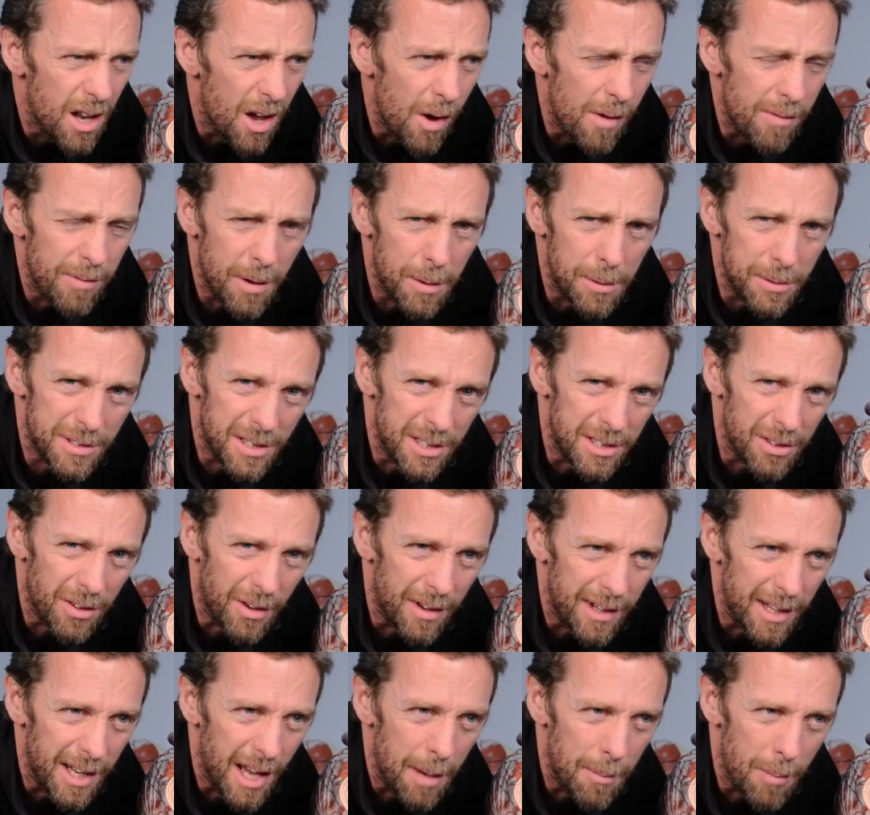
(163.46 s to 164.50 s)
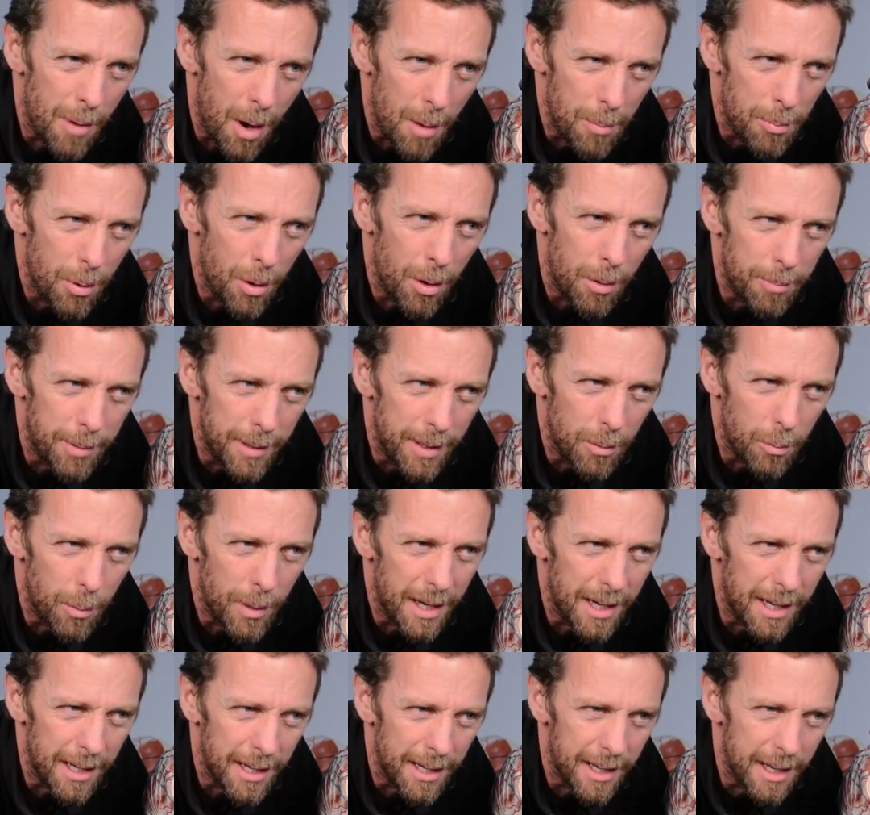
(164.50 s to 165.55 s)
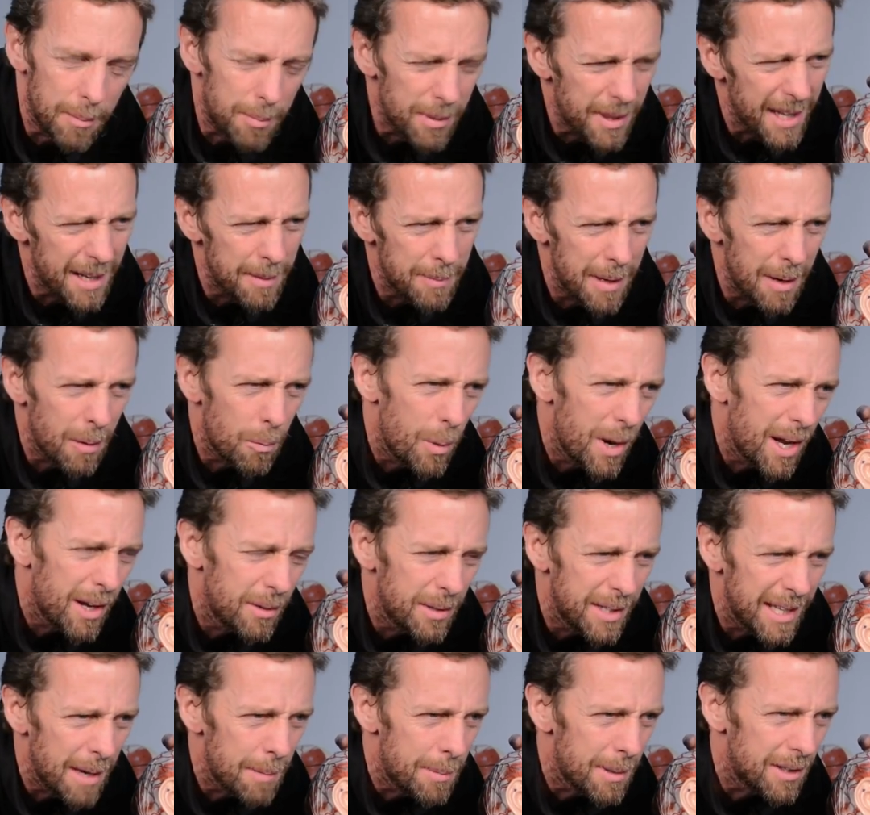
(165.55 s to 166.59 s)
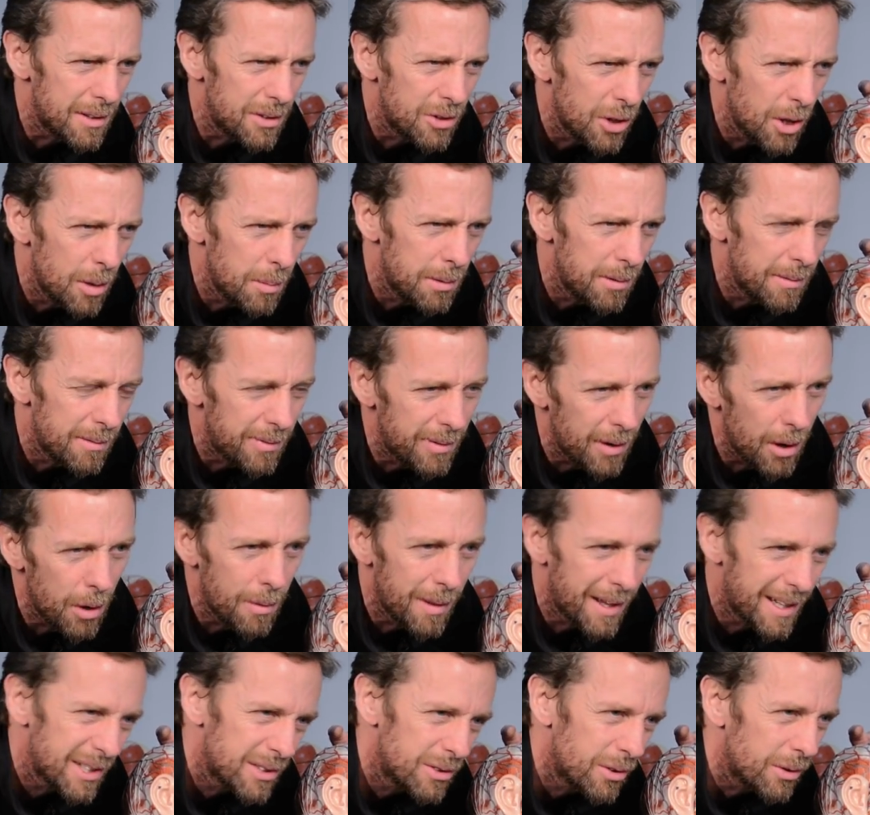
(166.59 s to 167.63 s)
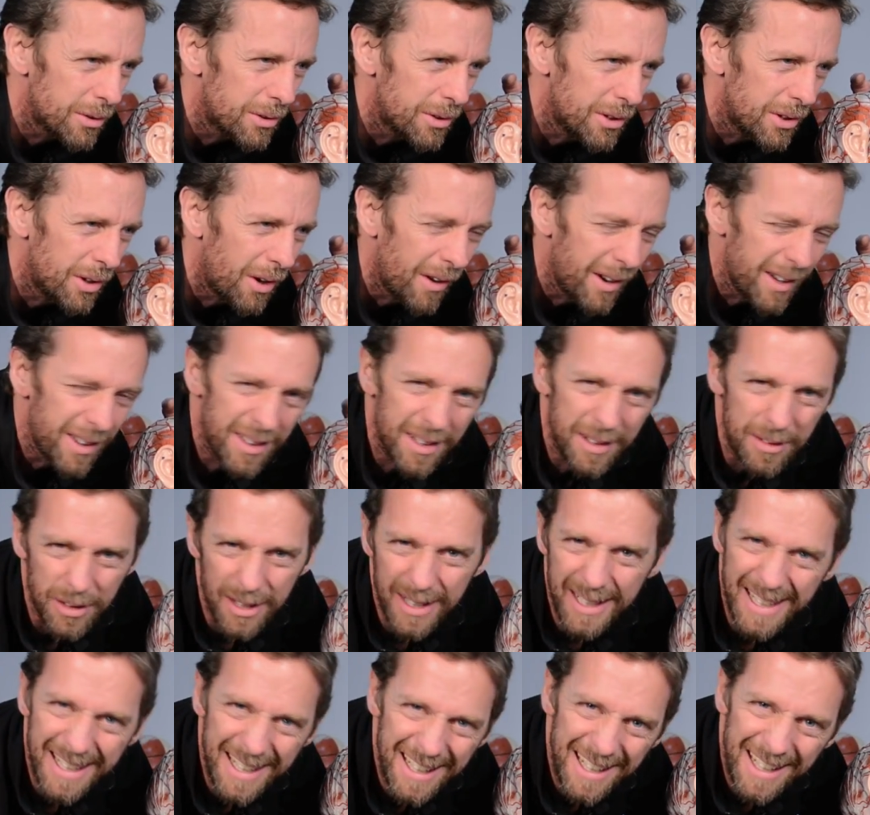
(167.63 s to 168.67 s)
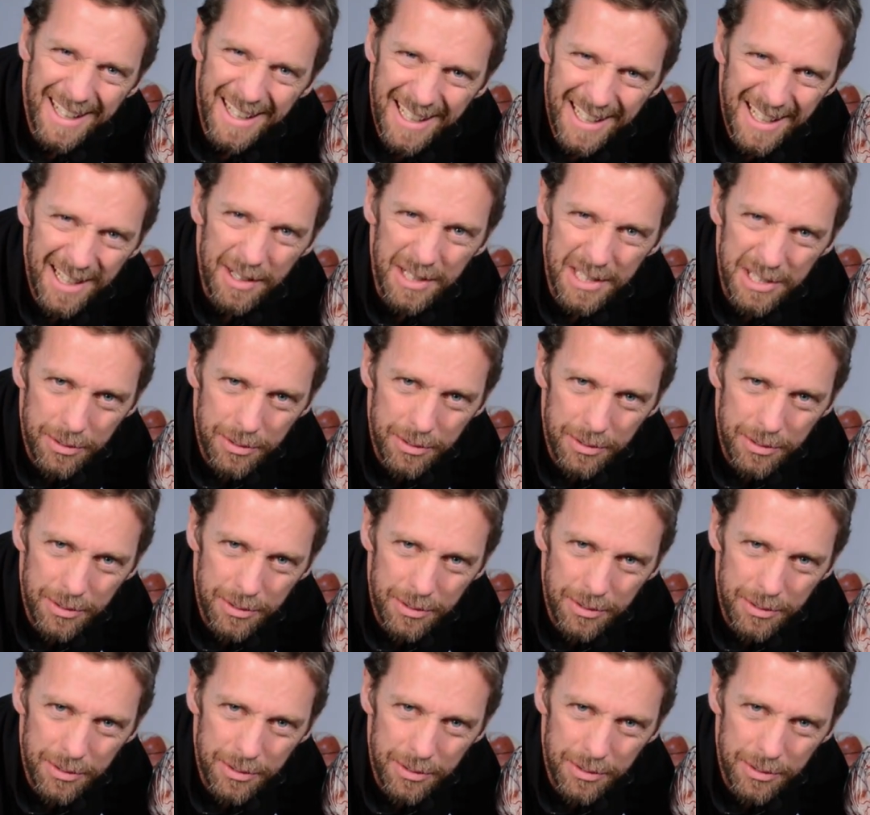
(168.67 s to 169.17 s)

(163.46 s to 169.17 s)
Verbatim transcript: know, if I was designing it, I might put a bit of wiggle in it, but then a bit of wiggle, you get a bit of turbulent flow. That's not good either. You know, it's